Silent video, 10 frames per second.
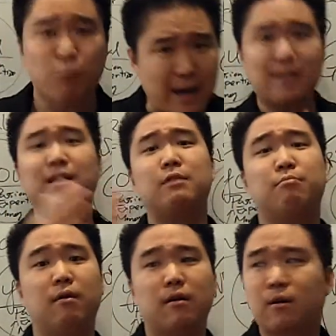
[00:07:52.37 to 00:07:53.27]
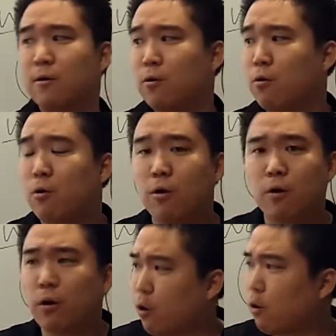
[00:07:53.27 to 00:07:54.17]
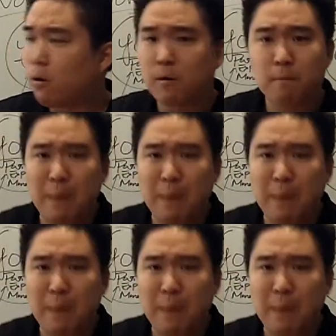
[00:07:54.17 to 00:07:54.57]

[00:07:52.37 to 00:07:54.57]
Write an ebook, or